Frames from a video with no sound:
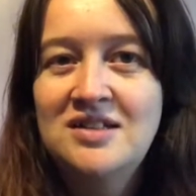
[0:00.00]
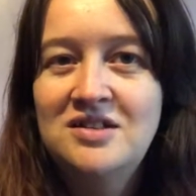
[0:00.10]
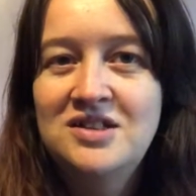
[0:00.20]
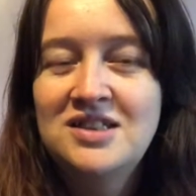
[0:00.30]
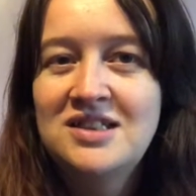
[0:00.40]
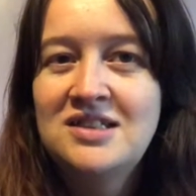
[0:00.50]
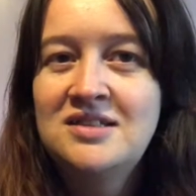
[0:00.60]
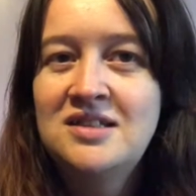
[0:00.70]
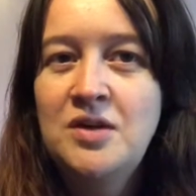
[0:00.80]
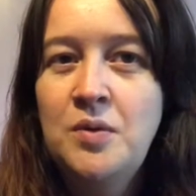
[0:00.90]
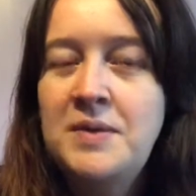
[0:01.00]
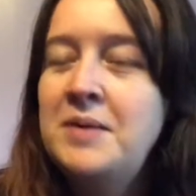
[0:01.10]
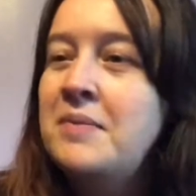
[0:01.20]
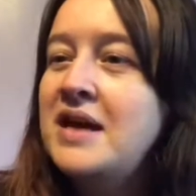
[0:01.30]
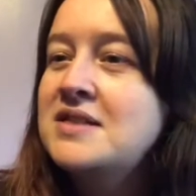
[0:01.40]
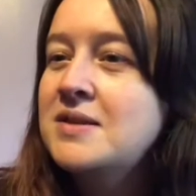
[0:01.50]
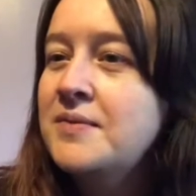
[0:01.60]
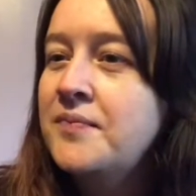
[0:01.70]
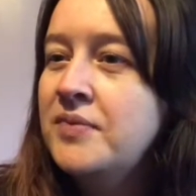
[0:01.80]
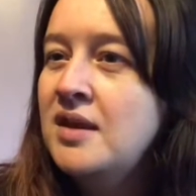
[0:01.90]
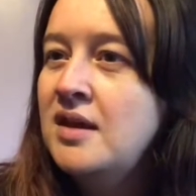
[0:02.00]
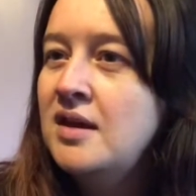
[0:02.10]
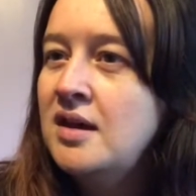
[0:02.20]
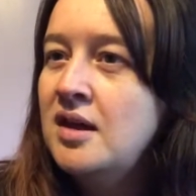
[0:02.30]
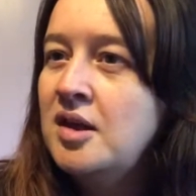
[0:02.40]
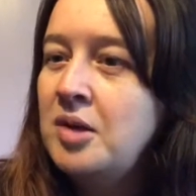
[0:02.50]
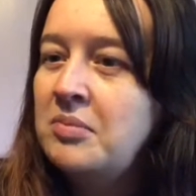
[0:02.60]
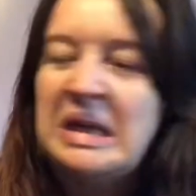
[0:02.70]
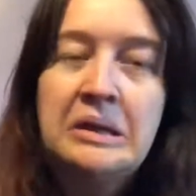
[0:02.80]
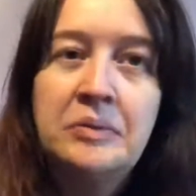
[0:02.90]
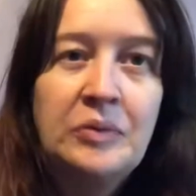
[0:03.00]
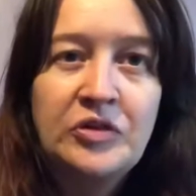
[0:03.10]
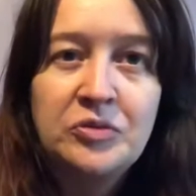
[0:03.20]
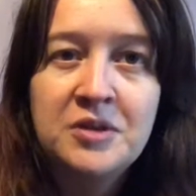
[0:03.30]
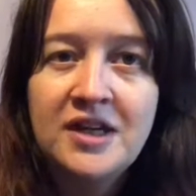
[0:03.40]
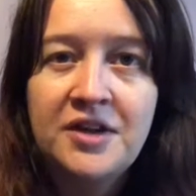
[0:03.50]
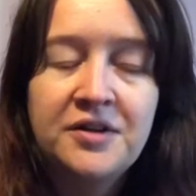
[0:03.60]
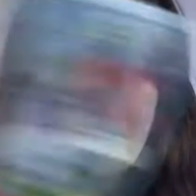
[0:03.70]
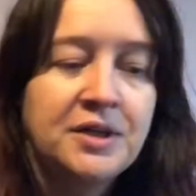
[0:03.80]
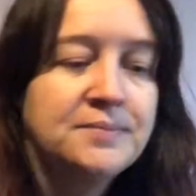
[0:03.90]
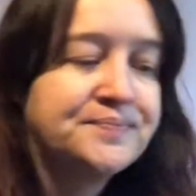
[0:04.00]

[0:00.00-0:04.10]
look, and a woman in bed. Mina, possibly, I don't know.